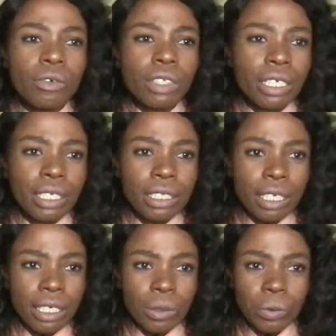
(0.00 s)

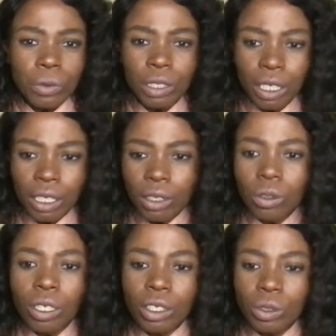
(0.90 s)
yesterday's work
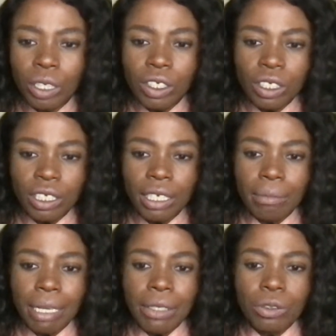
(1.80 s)
so that you can just get
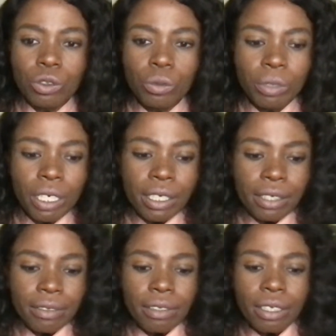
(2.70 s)
my YouTube
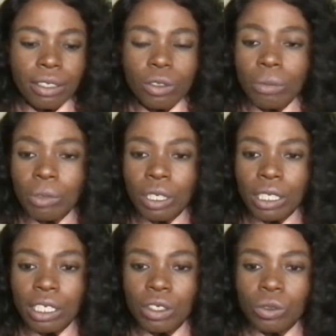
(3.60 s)
channel there. So I'm gonna
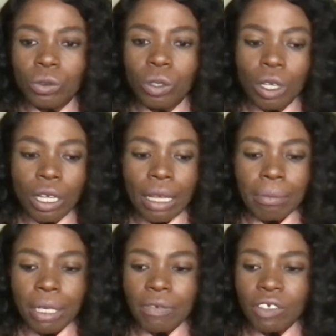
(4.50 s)
send you.
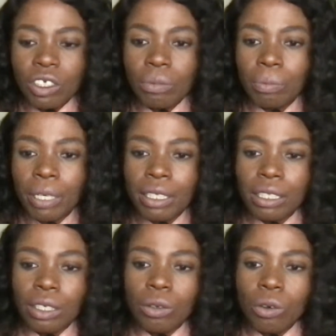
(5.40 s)
I've just
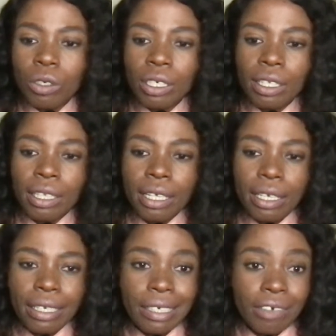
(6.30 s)
pasted on the
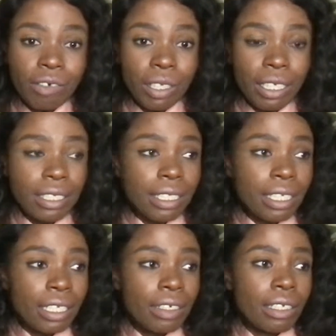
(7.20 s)
link for the
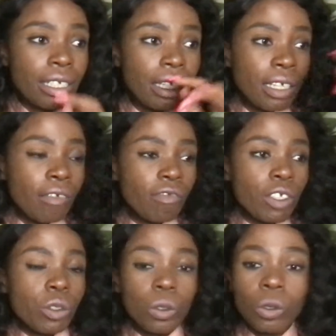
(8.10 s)
yesterday
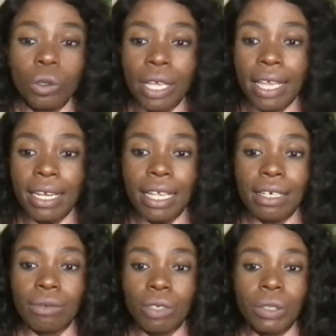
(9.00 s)
video, and
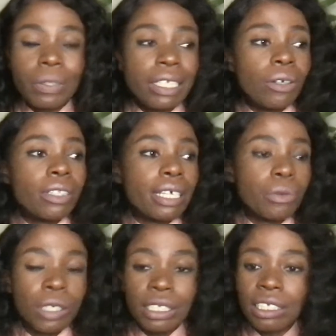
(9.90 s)
then when you click on that,
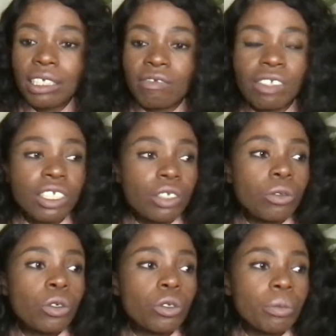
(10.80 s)
when this is finished, it
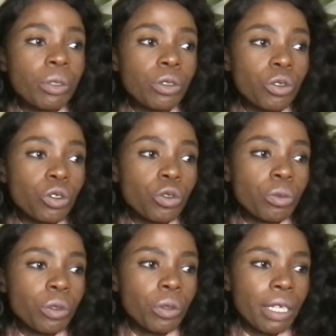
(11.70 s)
will also be on YouTube,
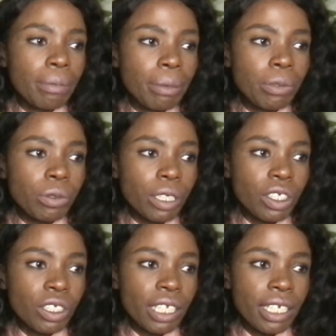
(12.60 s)
so you can be able to
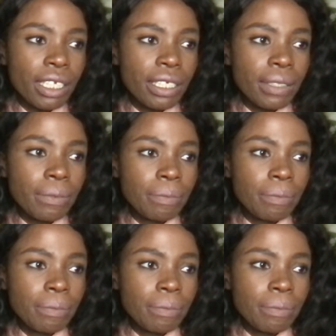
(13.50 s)
just get it.